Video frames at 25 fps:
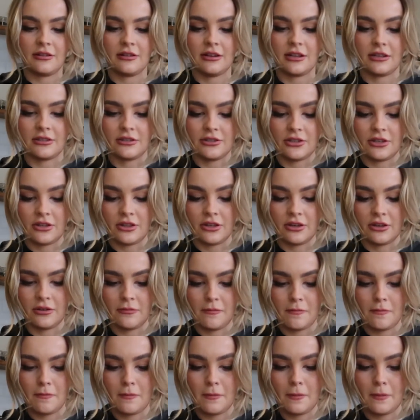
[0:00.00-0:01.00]
Let's do that.
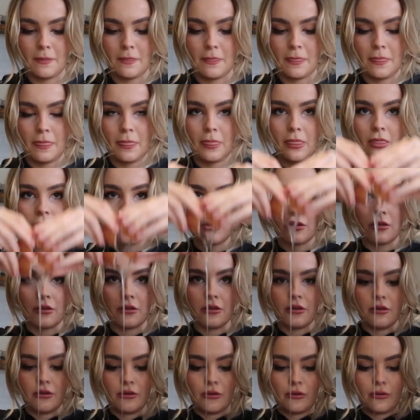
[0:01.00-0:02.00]

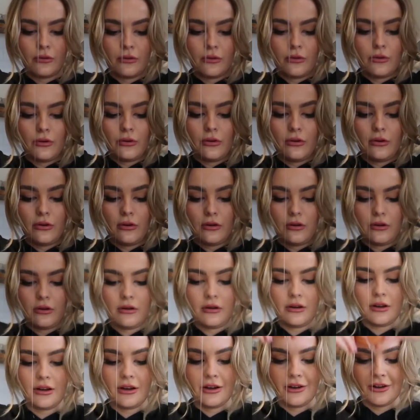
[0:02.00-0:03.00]
Oh,
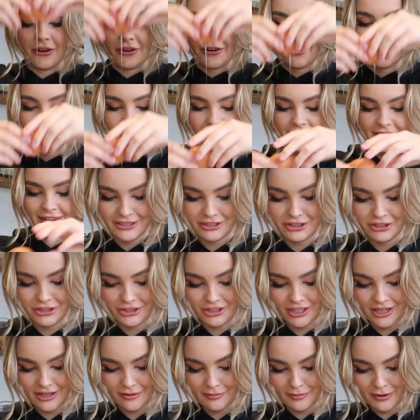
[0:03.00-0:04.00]

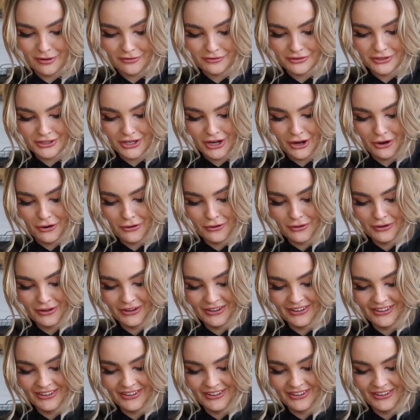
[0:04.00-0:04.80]
shit, bit of shell.